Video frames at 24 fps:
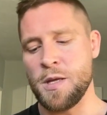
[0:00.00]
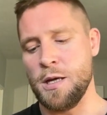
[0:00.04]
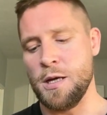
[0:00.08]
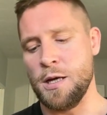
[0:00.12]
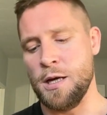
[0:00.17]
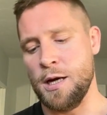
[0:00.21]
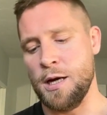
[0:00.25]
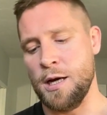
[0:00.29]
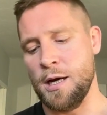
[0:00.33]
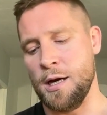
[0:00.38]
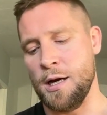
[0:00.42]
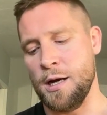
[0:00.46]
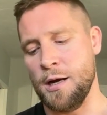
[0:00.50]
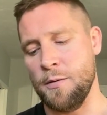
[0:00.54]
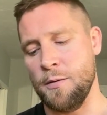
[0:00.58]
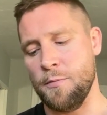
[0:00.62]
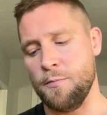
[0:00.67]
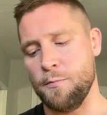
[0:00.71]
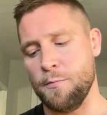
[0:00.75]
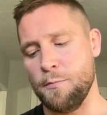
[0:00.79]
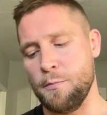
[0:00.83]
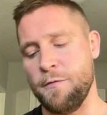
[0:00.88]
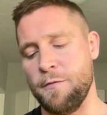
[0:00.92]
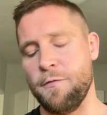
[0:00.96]

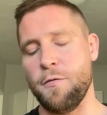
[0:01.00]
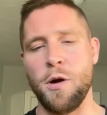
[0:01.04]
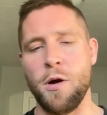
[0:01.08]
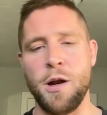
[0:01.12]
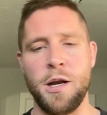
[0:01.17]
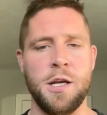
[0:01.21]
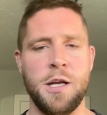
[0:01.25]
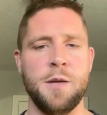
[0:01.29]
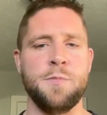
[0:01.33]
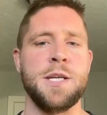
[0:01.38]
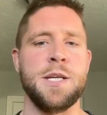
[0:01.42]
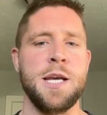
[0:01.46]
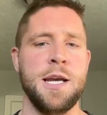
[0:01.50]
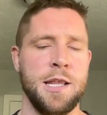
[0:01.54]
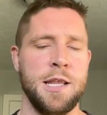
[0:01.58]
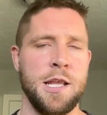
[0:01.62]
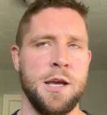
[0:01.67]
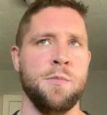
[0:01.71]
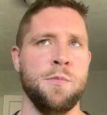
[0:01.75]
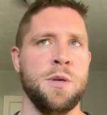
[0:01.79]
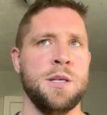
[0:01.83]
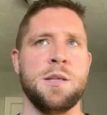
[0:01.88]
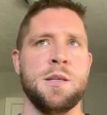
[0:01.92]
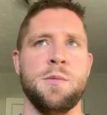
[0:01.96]
before I ended up taking
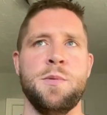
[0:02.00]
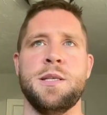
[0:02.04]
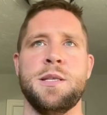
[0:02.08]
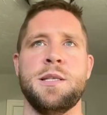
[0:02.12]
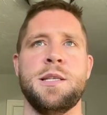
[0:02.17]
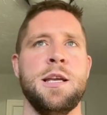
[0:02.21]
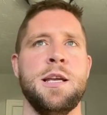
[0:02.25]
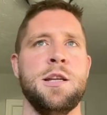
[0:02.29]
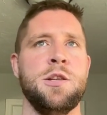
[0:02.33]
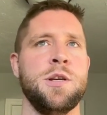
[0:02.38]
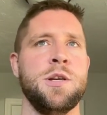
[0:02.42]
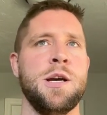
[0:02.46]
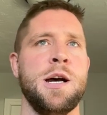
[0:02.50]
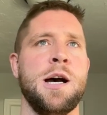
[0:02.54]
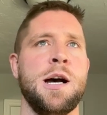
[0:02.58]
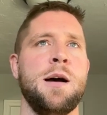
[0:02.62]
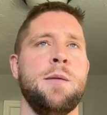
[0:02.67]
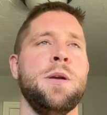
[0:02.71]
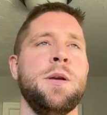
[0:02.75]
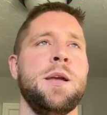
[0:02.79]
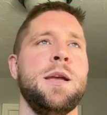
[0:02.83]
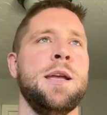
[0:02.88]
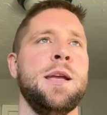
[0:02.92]
that Mississippi State job.